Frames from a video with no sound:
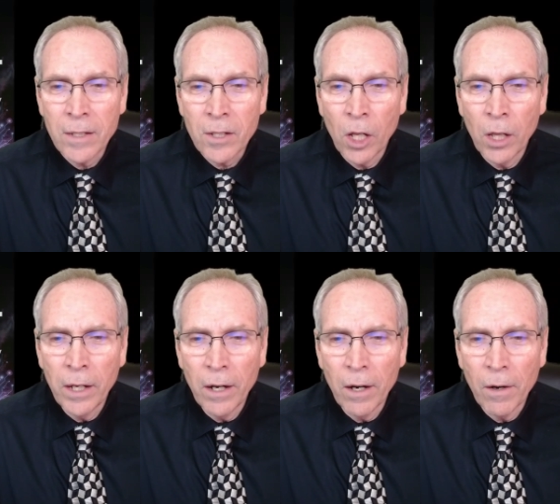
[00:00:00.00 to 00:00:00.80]

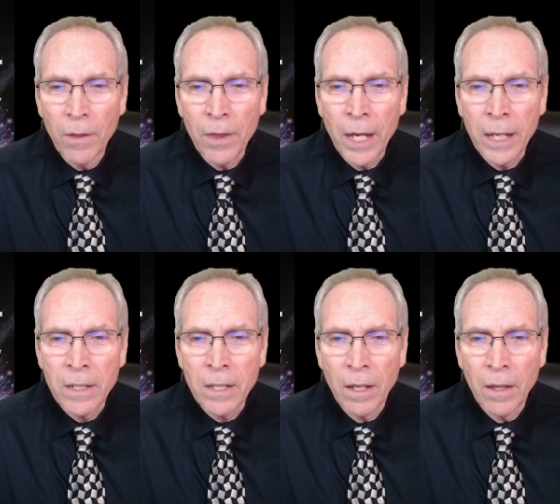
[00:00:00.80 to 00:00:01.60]
clear
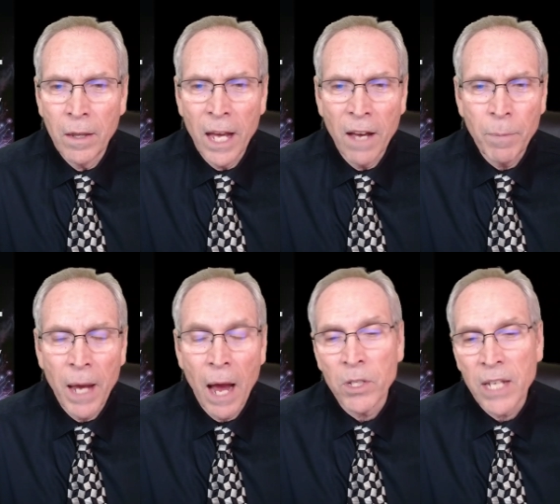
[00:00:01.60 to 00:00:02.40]
that the
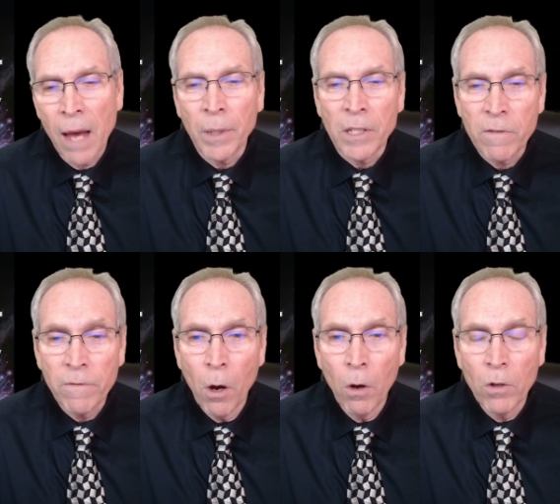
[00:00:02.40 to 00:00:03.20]
FBI was tapping his
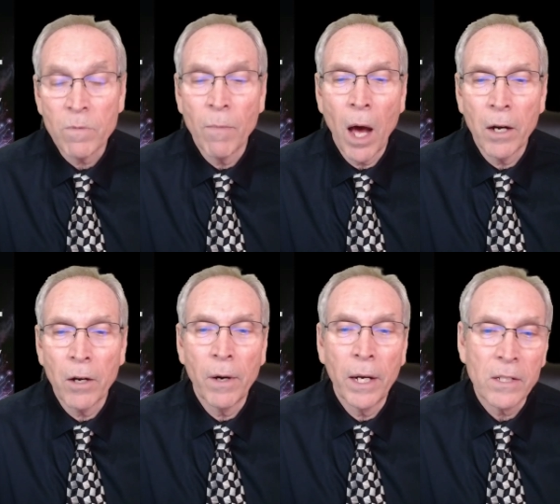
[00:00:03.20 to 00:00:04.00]
phones,
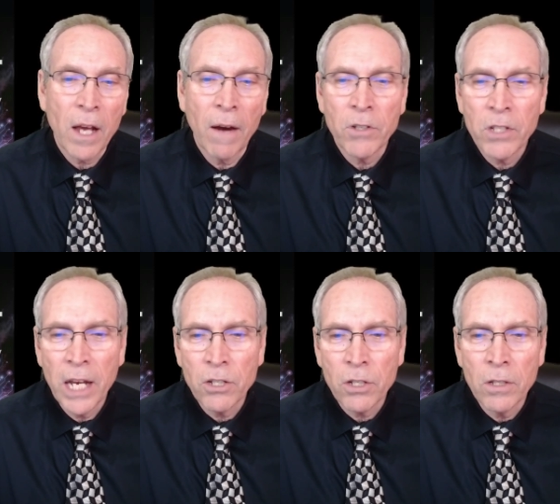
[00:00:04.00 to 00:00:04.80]
monitoring his
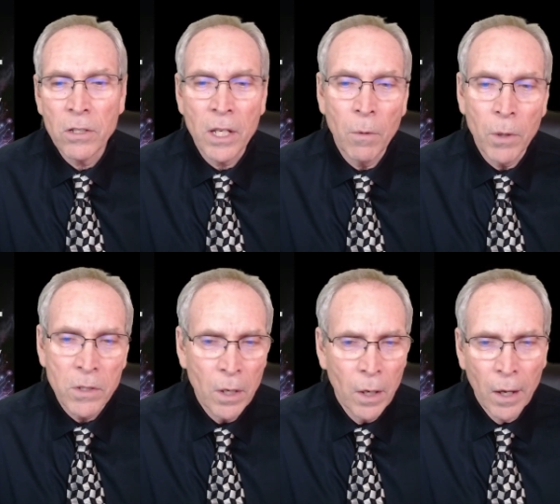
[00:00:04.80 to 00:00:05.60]
conversations.
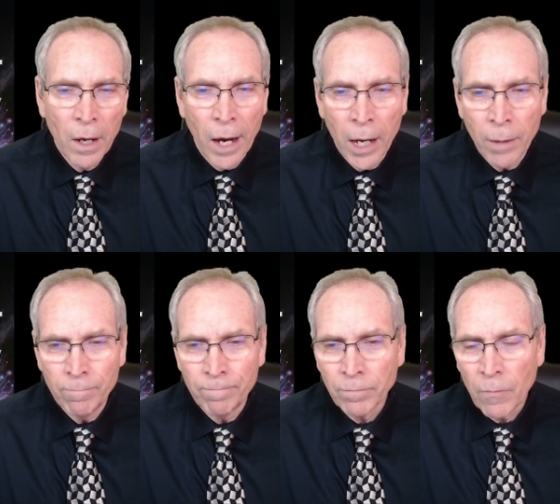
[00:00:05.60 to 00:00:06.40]

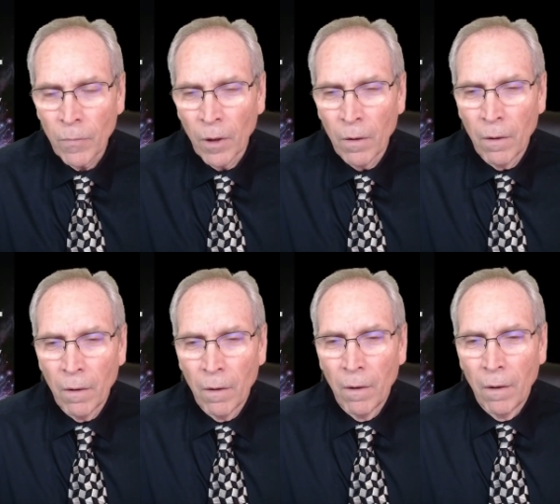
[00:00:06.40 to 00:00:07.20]
Um,
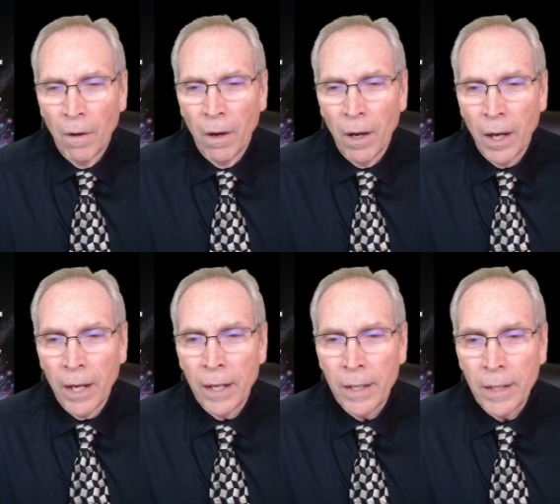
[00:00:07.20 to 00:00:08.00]

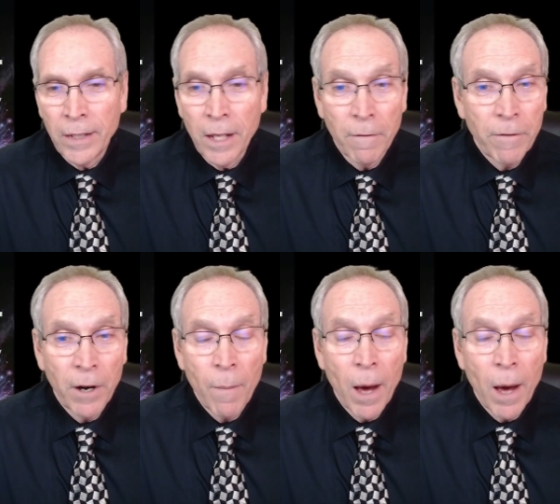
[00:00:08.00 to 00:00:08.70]
he did a fair amount